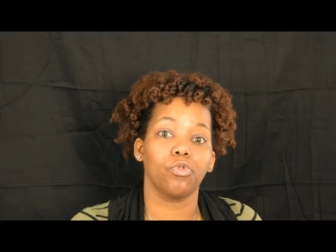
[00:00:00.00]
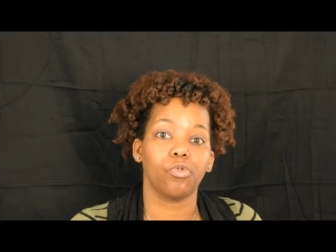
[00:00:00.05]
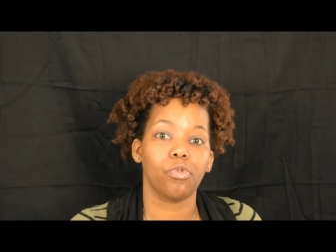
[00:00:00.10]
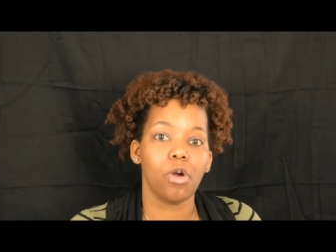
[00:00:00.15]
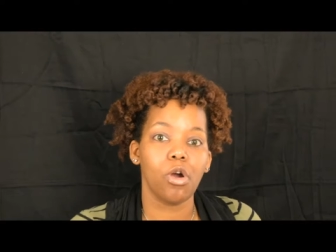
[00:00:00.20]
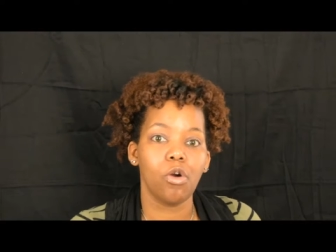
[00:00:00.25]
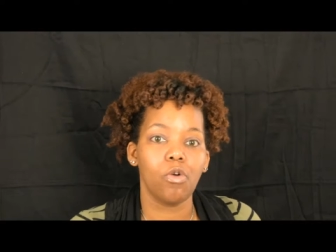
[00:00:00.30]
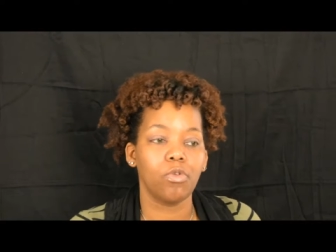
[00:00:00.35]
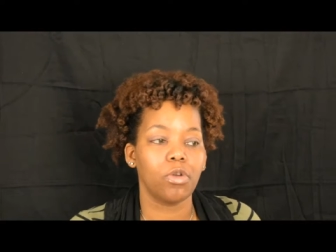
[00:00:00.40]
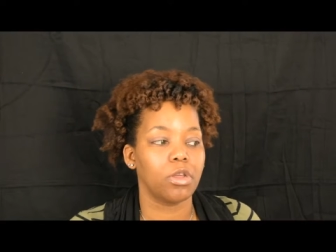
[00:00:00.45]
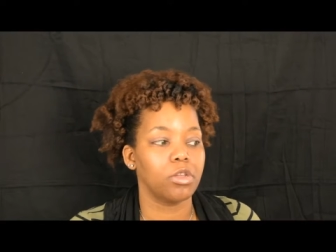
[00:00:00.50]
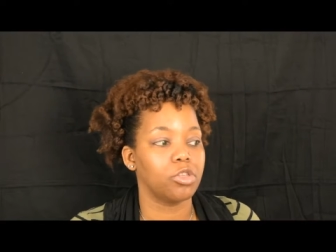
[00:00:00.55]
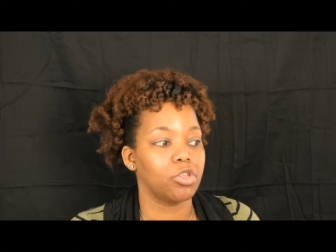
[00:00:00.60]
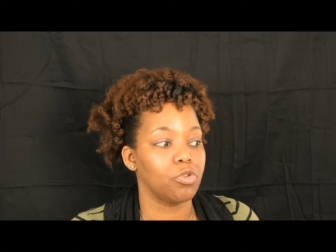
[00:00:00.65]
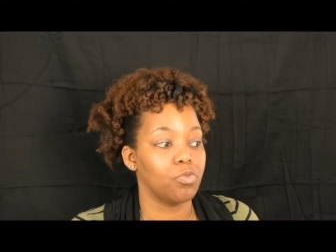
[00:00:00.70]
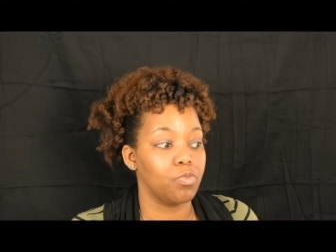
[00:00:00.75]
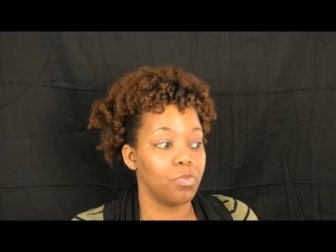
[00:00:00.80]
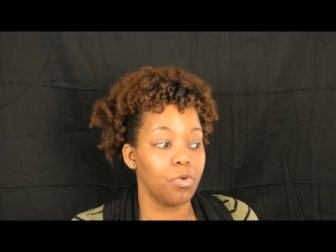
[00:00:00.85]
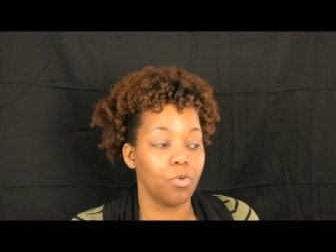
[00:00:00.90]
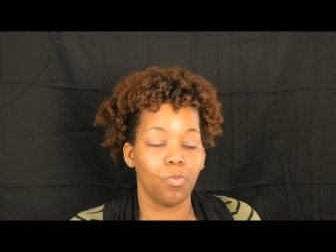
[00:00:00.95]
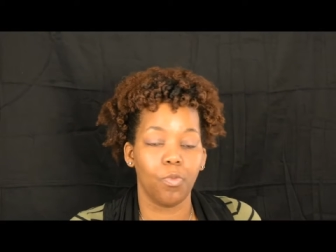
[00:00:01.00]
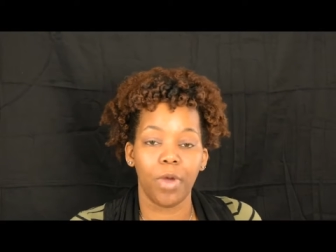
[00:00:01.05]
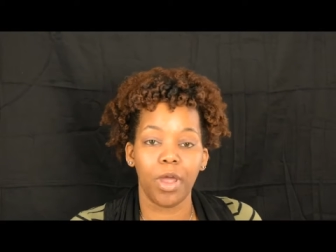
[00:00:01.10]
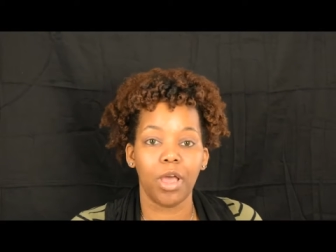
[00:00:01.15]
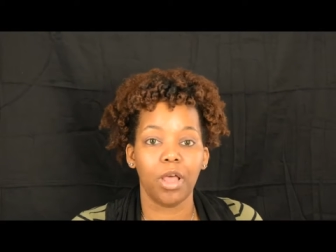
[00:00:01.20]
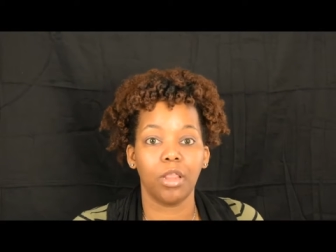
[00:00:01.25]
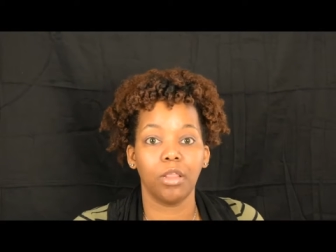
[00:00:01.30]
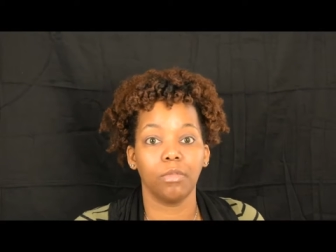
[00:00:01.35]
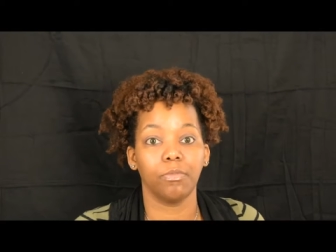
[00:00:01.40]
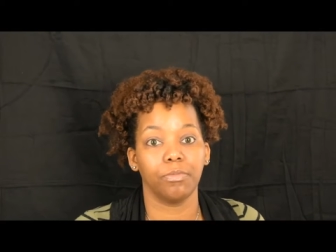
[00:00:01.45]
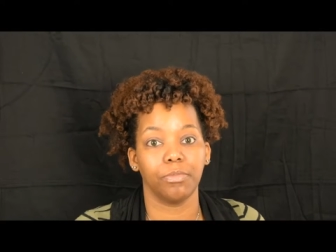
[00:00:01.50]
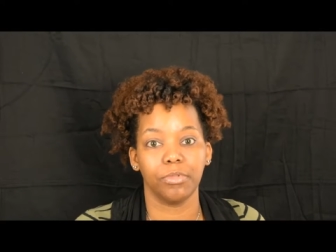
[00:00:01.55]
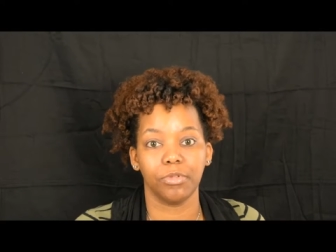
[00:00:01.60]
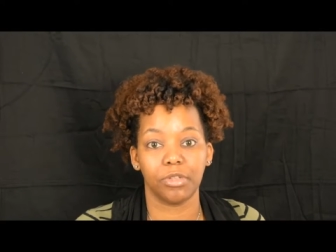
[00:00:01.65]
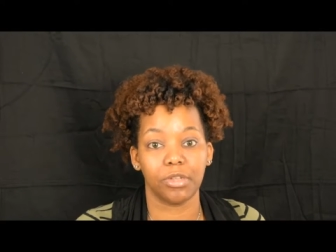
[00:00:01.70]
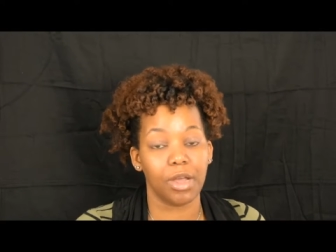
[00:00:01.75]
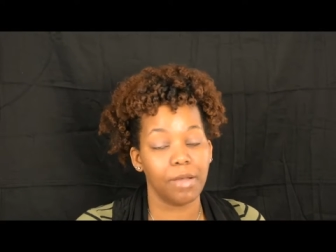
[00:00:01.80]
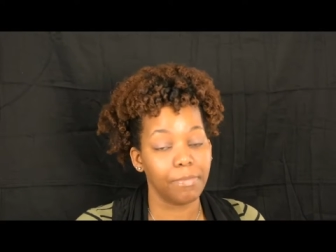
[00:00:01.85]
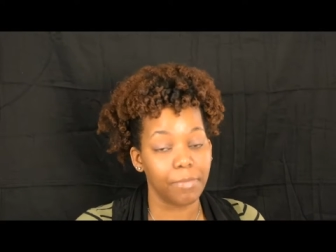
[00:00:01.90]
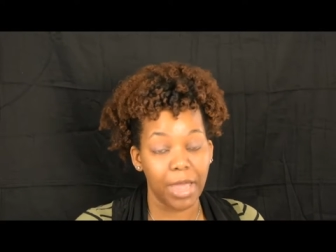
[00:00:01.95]
grown, until we're well,
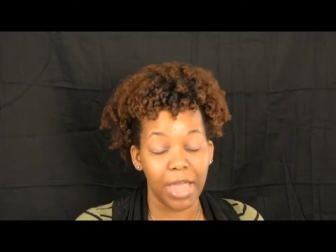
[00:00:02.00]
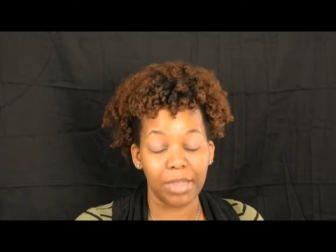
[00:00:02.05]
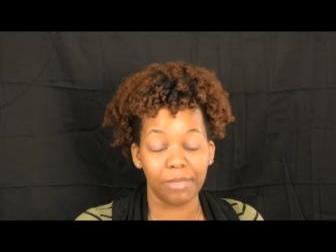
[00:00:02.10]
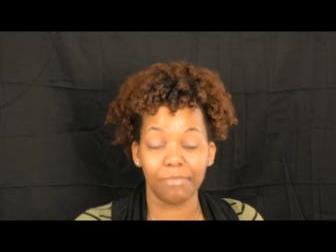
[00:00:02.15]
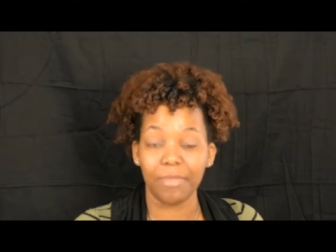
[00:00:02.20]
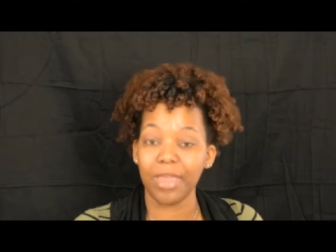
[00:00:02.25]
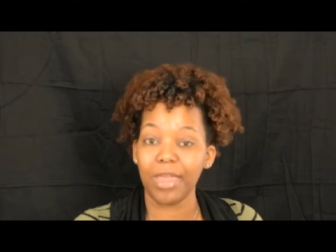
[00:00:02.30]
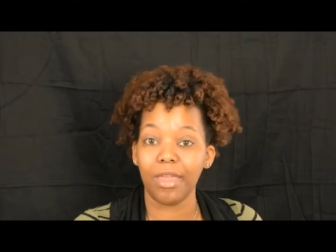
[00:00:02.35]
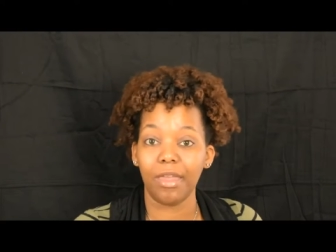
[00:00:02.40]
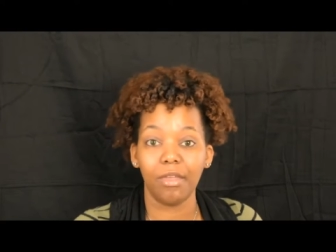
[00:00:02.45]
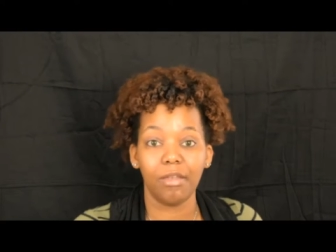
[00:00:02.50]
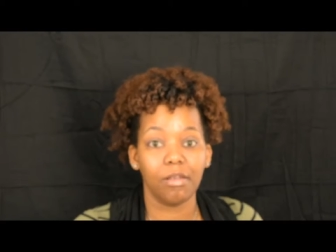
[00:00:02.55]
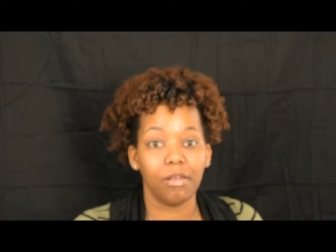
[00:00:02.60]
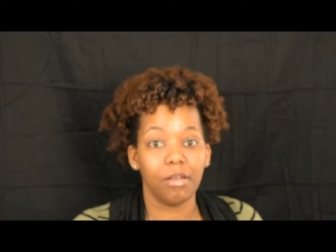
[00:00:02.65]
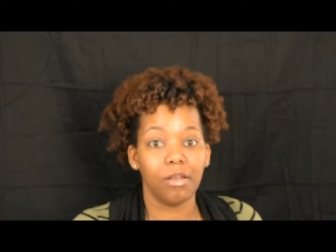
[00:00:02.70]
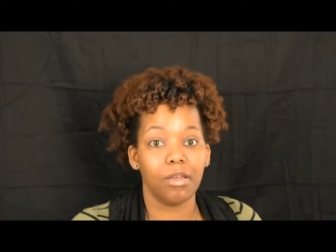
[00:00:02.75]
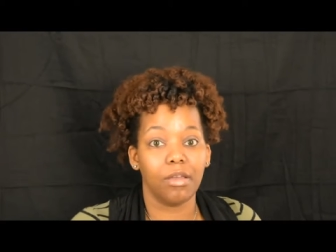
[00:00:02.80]
some like me,